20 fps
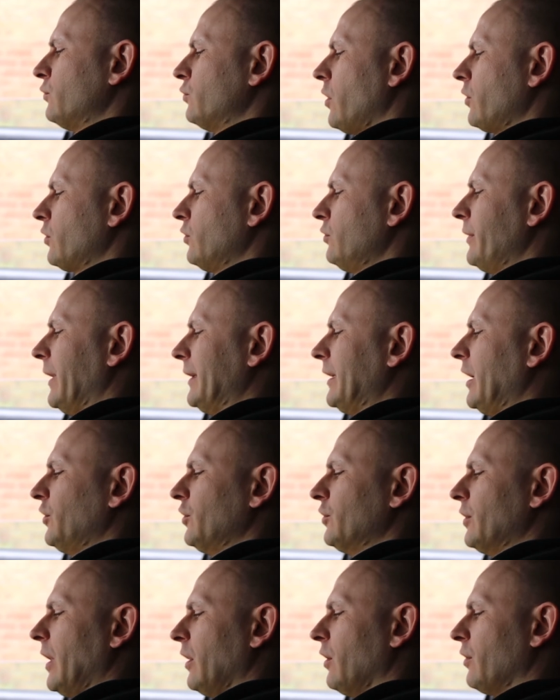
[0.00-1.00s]
rock to
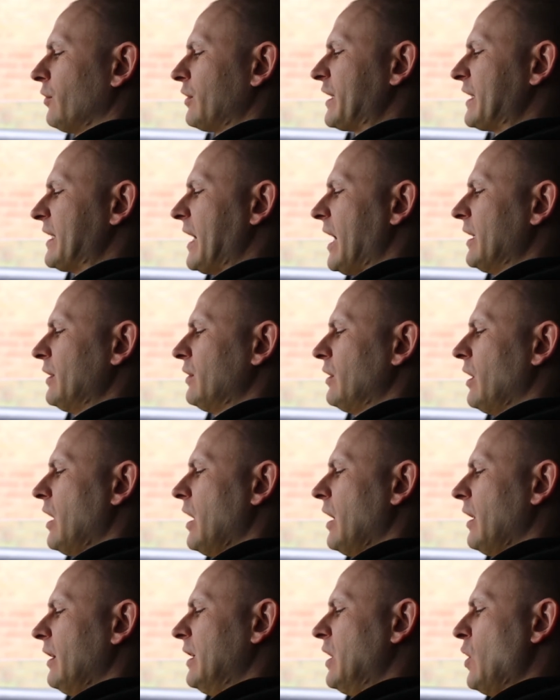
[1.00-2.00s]
another alongside
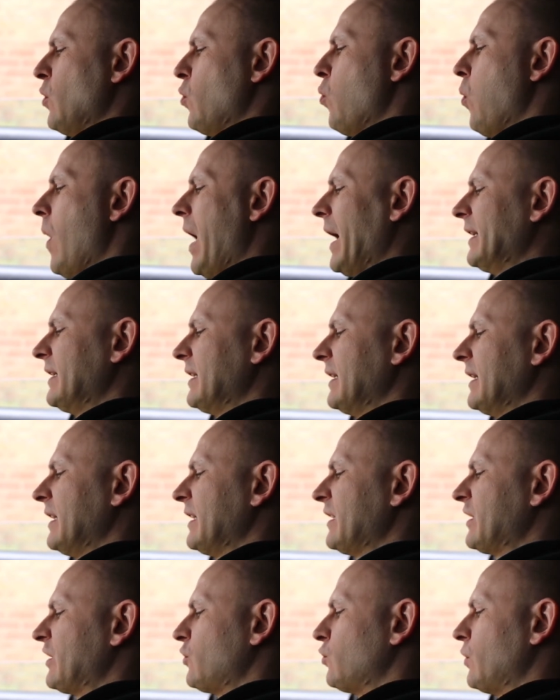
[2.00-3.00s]
the
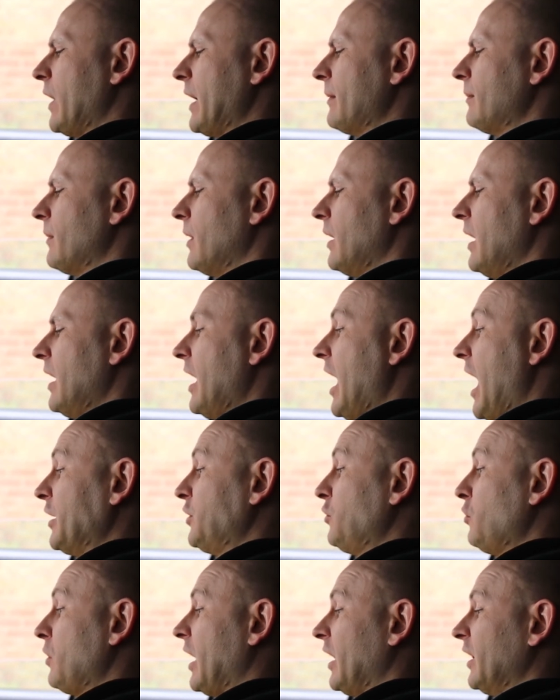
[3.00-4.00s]
widening stream, I
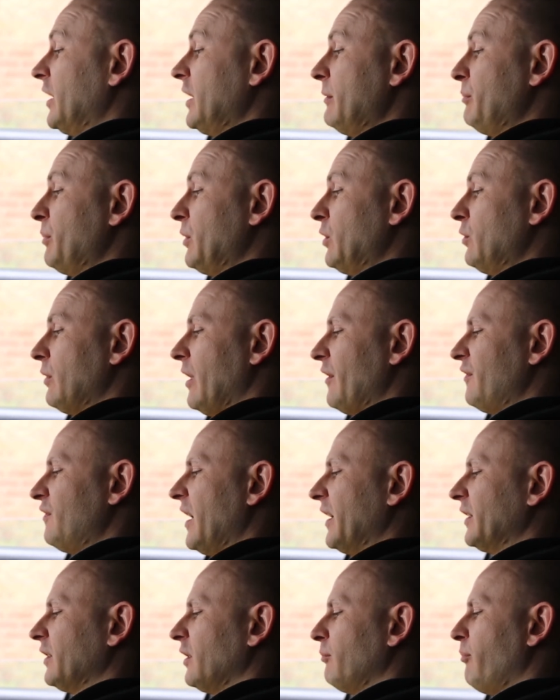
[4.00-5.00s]
took a leap to a
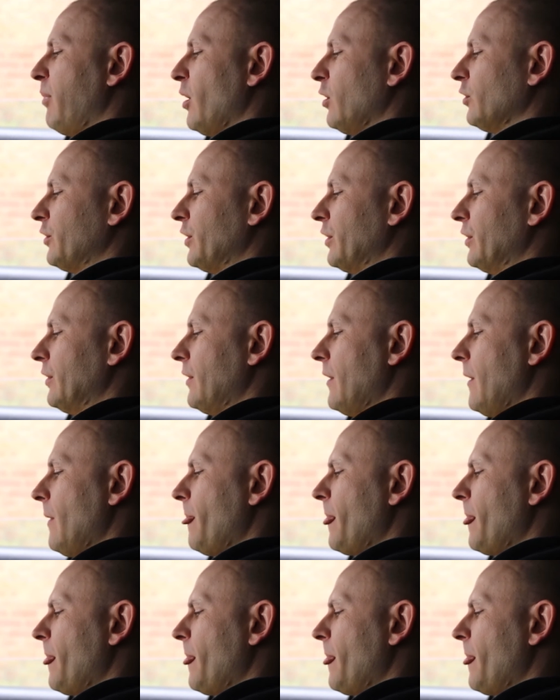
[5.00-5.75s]
final boulder,